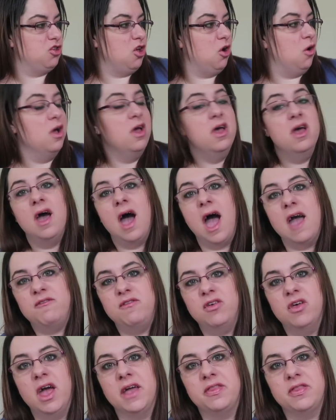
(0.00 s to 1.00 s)
So I
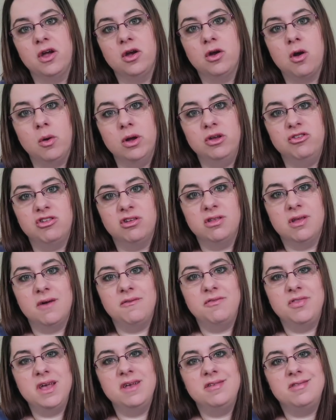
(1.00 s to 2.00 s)
feel like they're going to
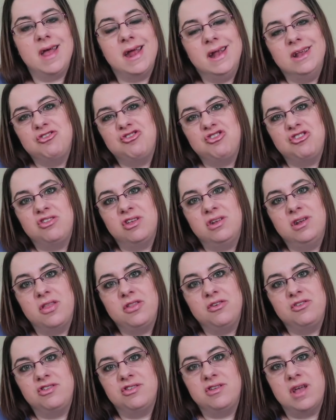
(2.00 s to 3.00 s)
love this. And it's just
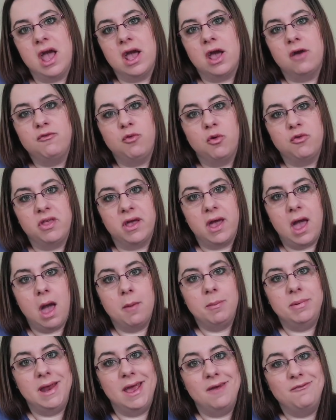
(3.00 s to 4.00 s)
another snack for the
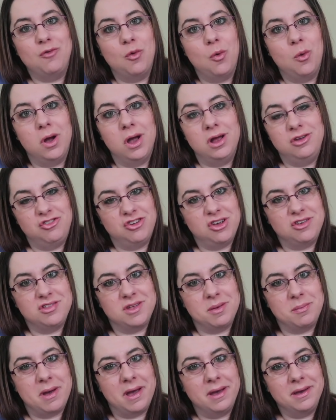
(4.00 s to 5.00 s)
cabinet for just
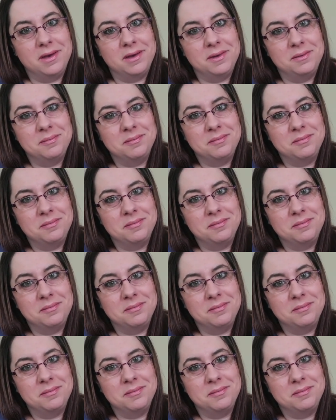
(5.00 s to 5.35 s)
$1.